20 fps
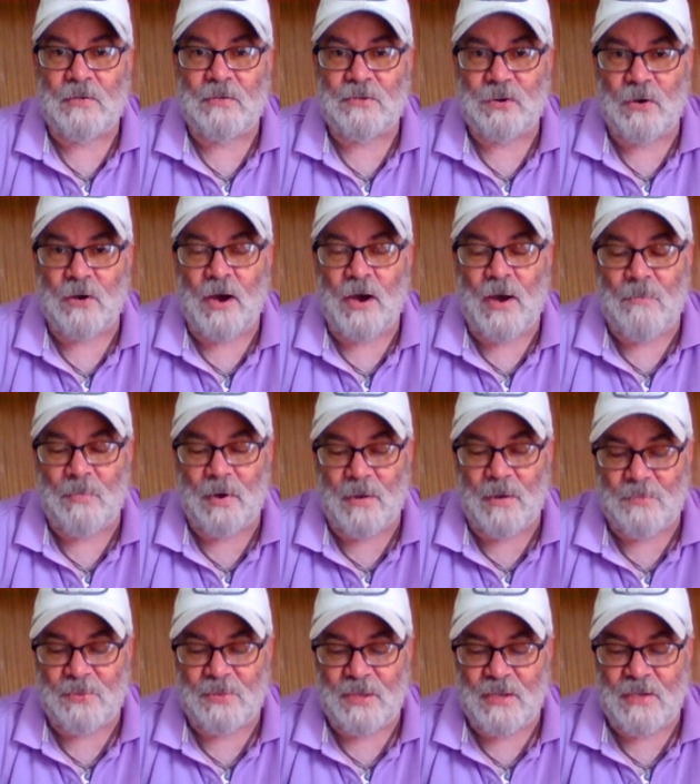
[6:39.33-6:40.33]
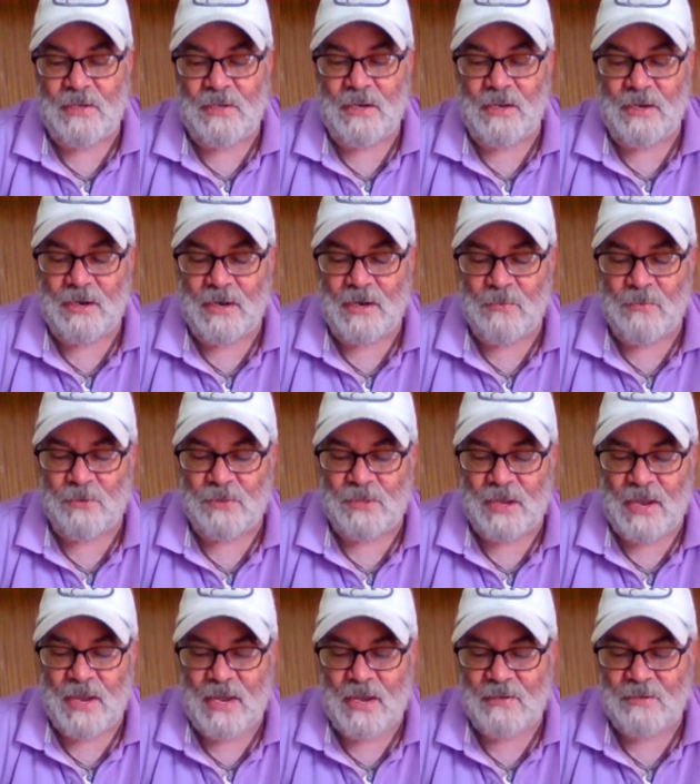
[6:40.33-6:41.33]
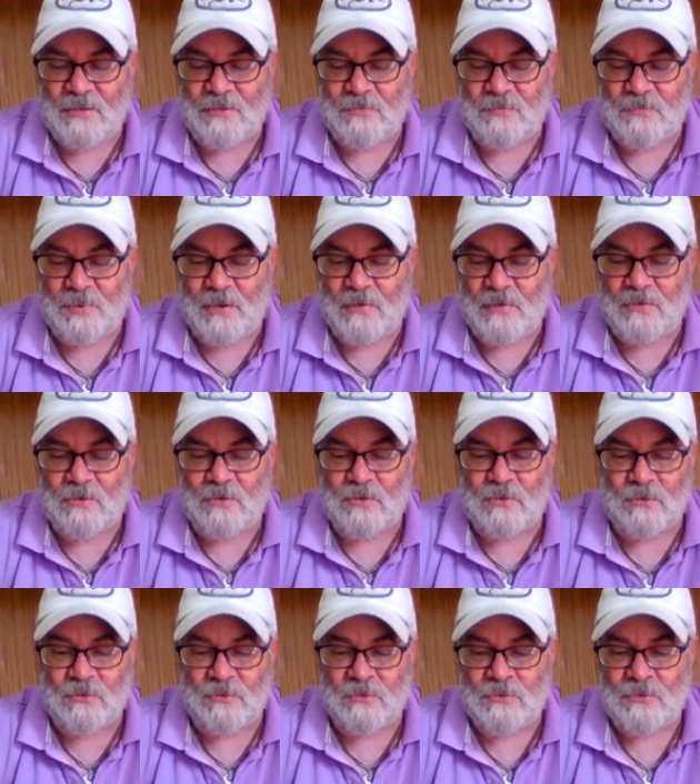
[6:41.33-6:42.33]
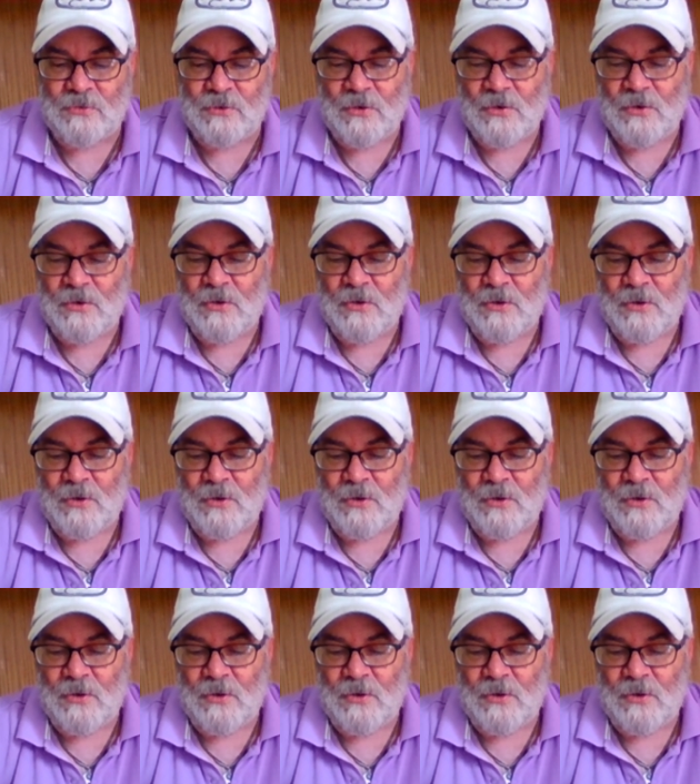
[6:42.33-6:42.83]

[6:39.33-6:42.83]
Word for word: So I'm I'm thinking, and with the Ace of Pentacles,